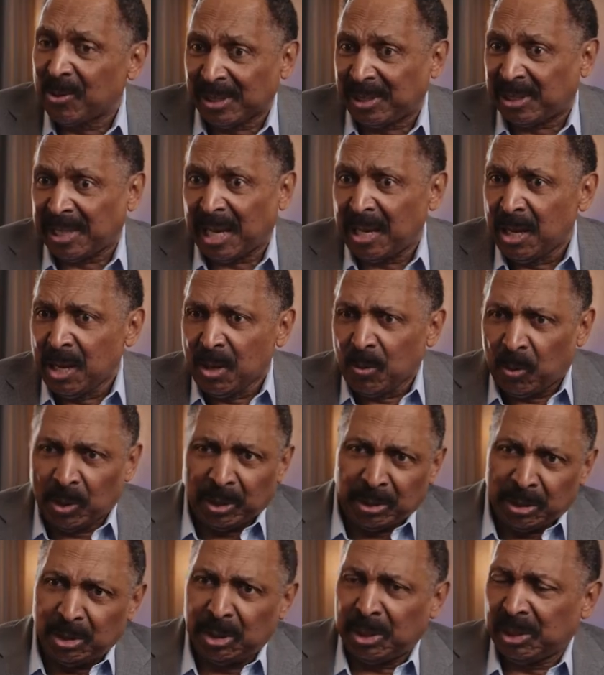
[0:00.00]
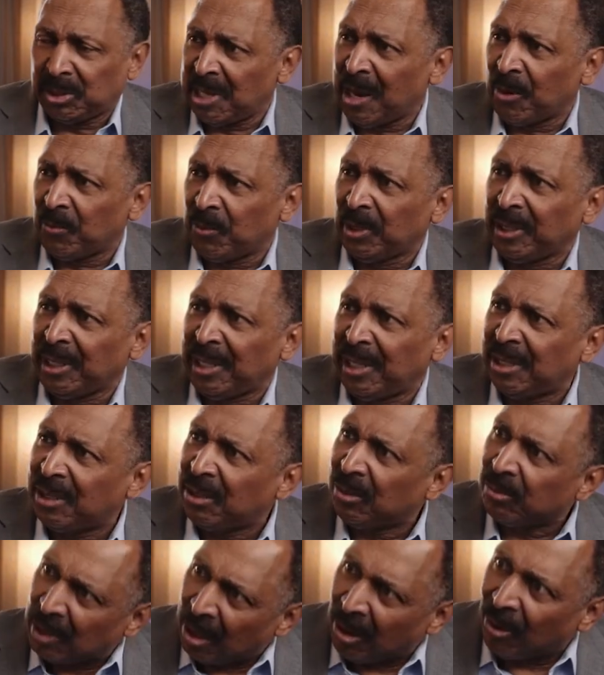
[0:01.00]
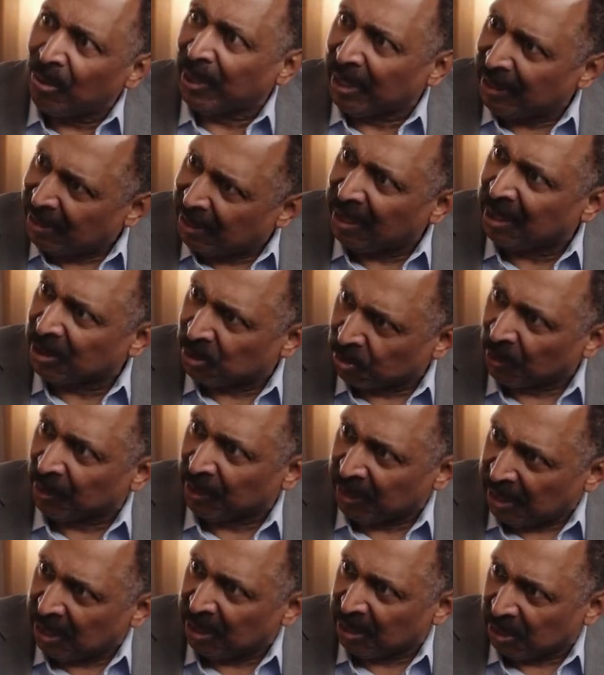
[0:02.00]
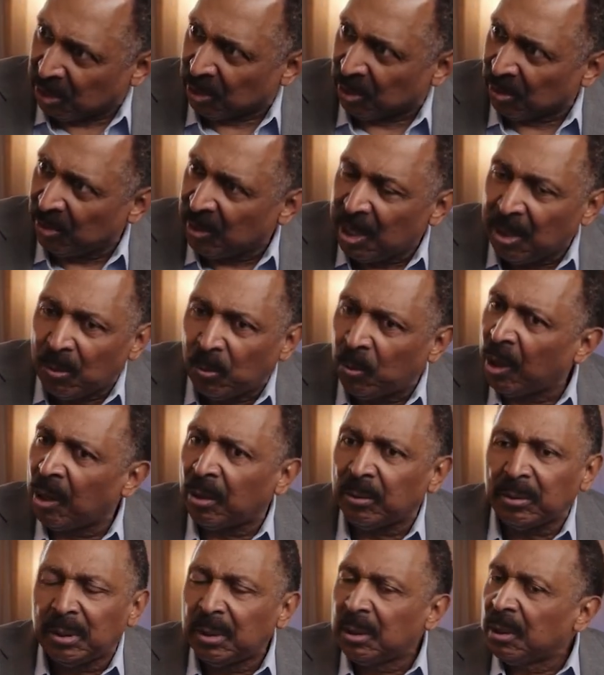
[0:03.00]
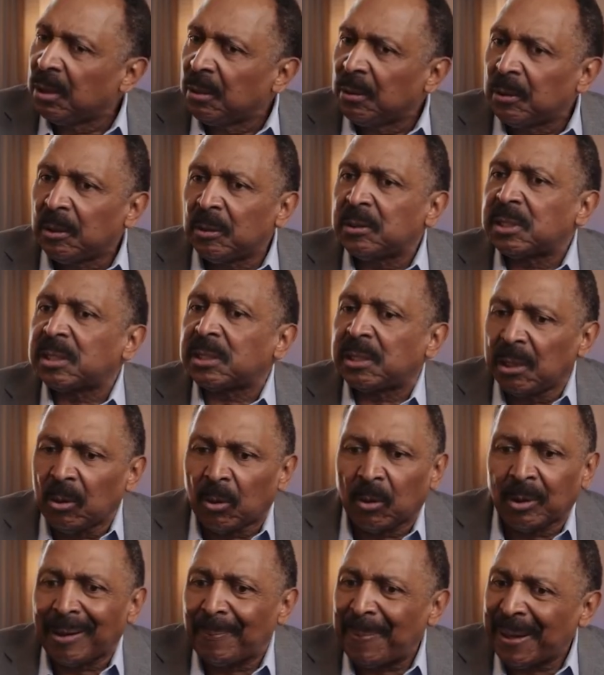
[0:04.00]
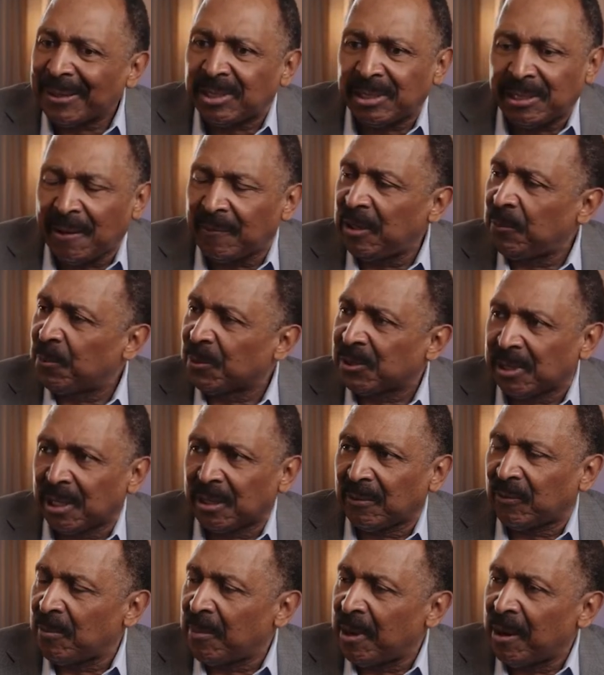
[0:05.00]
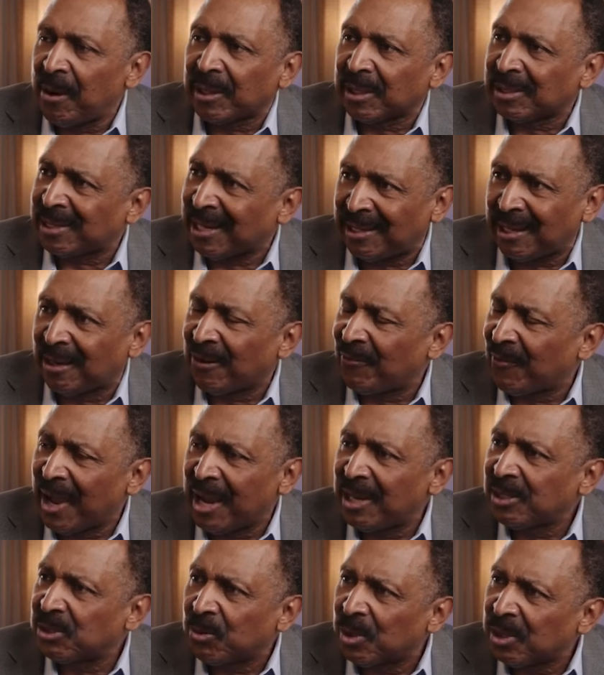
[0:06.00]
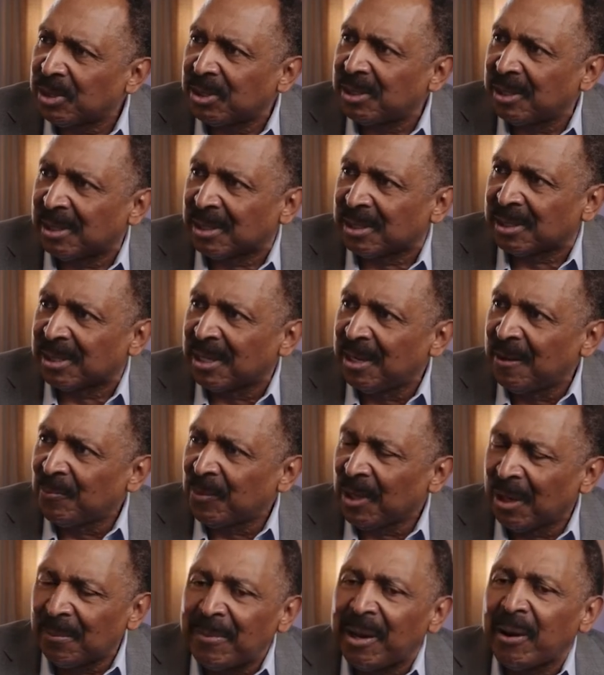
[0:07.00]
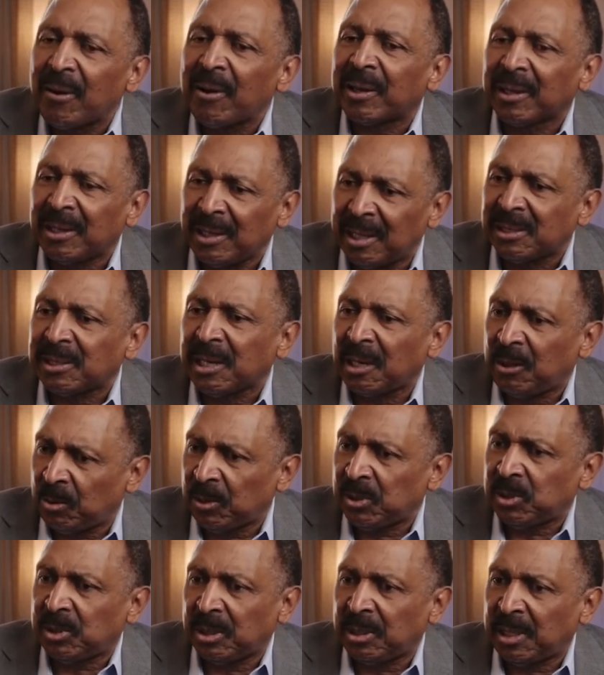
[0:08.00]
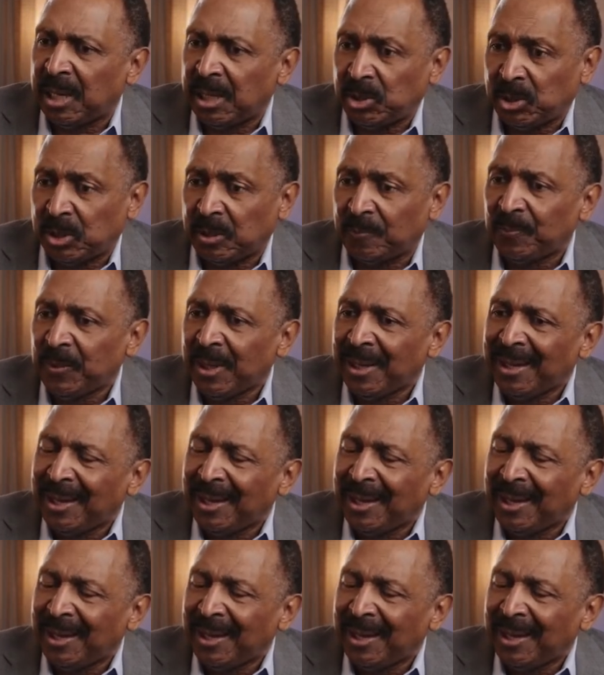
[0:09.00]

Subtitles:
could say, well, India's not really Hindu. No, India's really Hindu. Well, still about 70% of Americans identify as Christians. Yeah. America is a Christian nation.